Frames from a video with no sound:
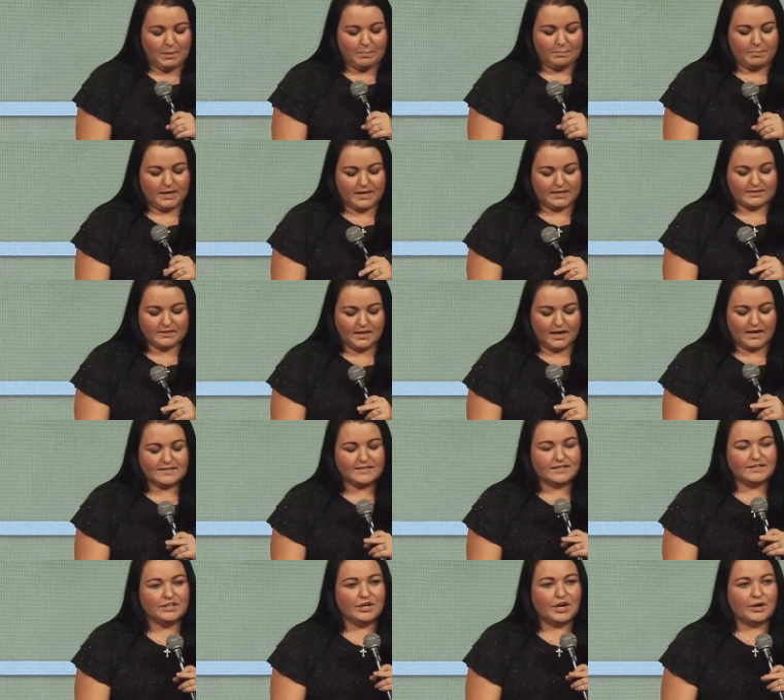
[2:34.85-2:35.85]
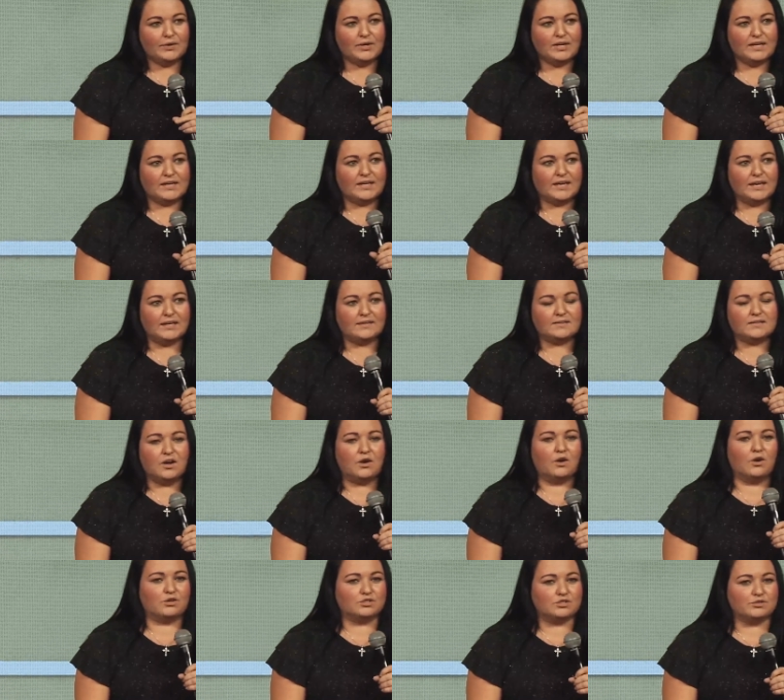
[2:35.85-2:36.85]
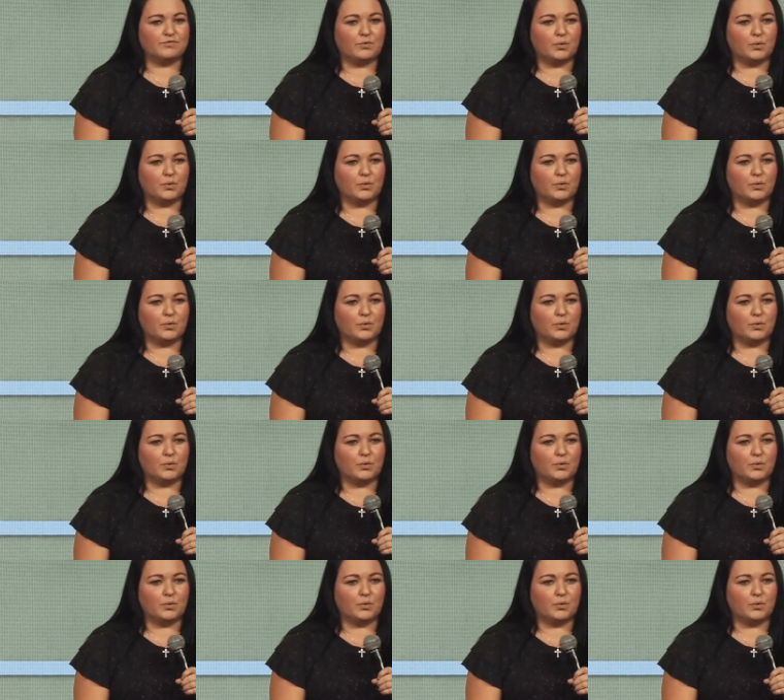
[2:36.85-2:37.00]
But I didn't only get lots of